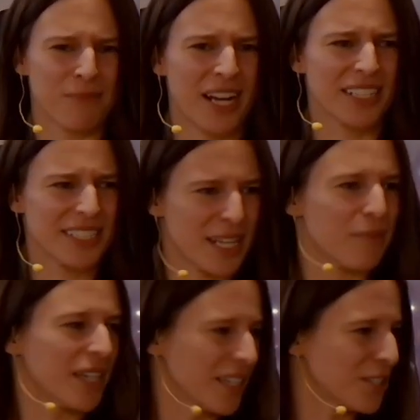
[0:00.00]
I
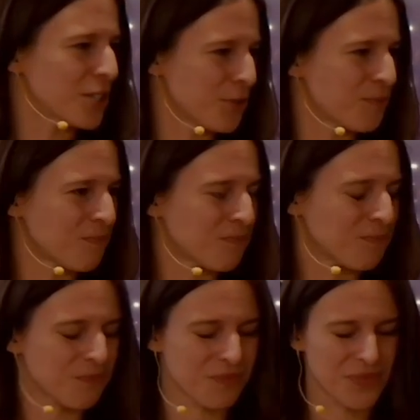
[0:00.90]
stepping into.
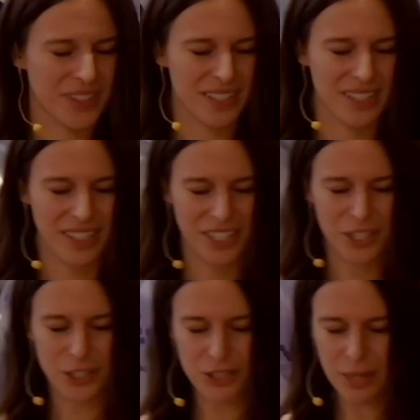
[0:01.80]

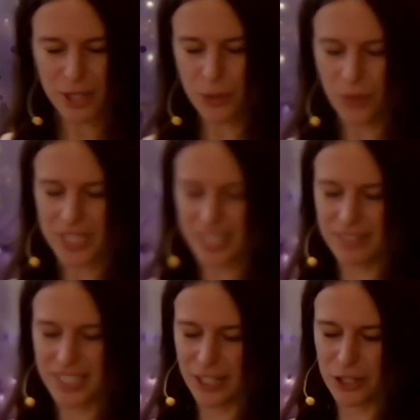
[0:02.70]
So some of the ones I've
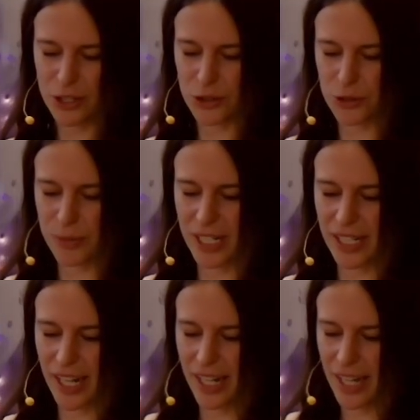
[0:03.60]
seen on social
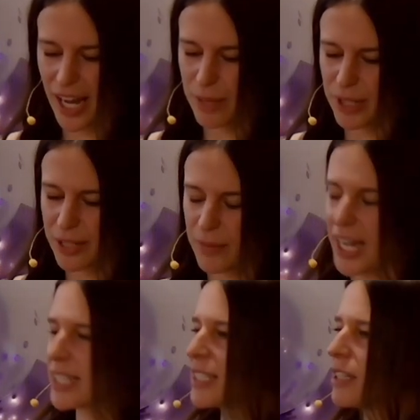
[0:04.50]
media, "I'm in
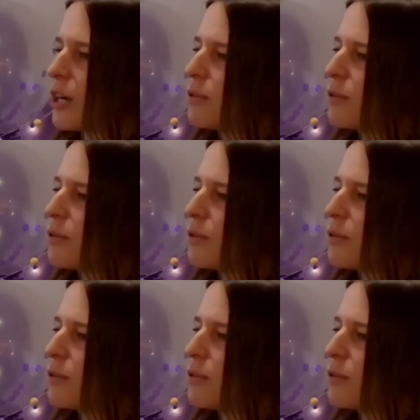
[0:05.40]
my slow